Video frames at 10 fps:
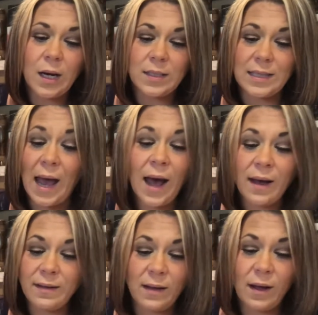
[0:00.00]

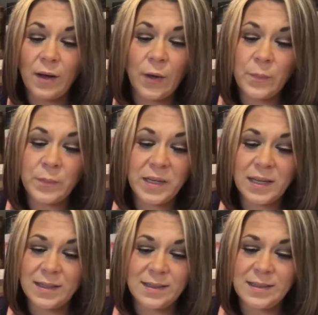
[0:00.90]
Yeah, um,
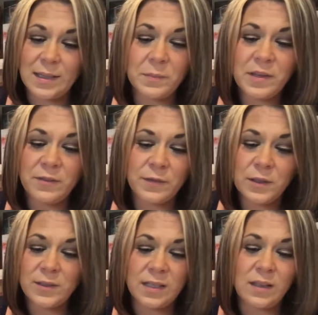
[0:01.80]
because somebody
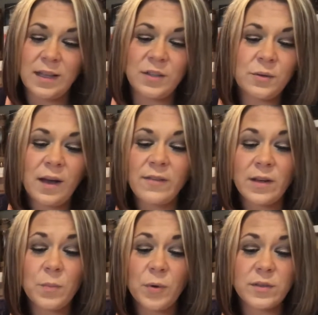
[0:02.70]
feels like they don't have
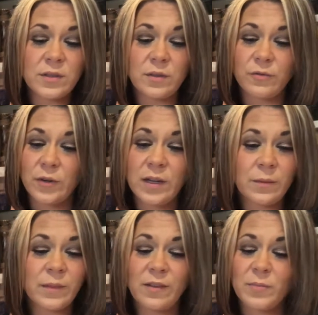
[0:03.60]
any personal
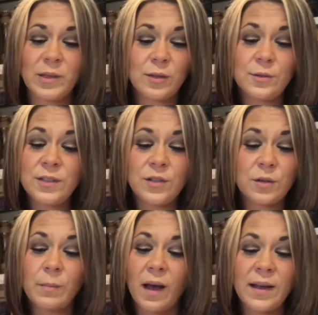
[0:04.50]
freedom. They've been losing
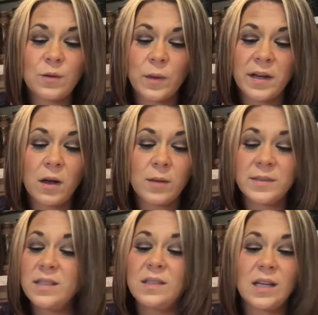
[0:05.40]
their mind when it
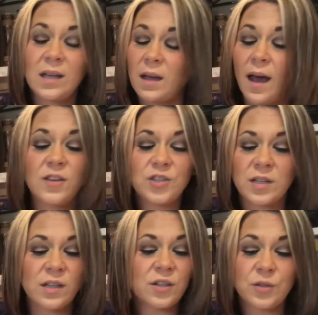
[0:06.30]
comes to taking action
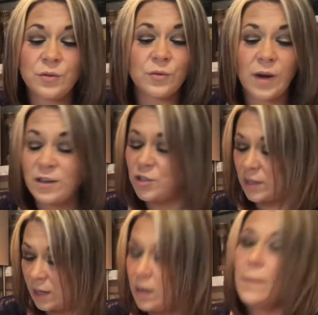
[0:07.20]
in a new
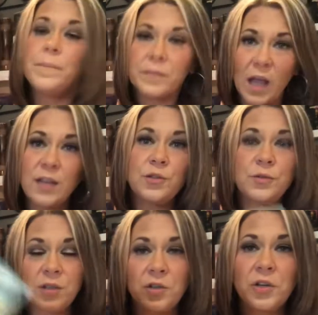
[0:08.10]
direction. I do
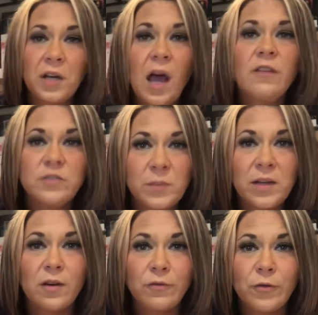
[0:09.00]
think you're going to have to be
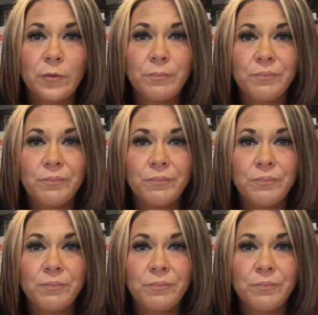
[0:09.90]
careful.